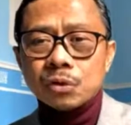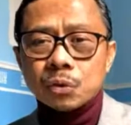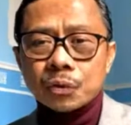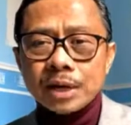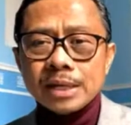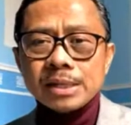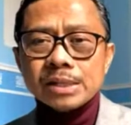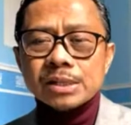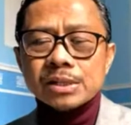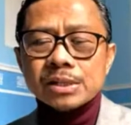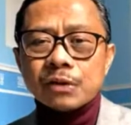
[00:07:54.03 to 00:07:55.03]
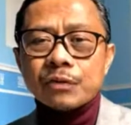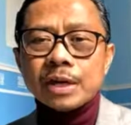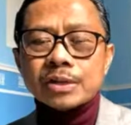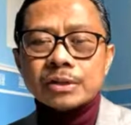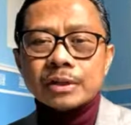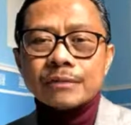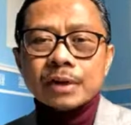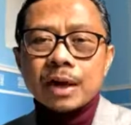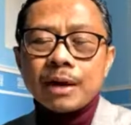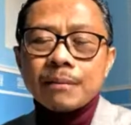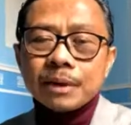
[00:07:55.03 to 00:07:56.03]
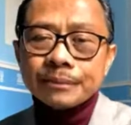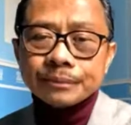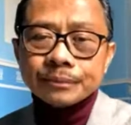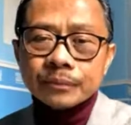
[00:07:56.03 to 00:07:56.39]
to raise the foundation of the Kaaba,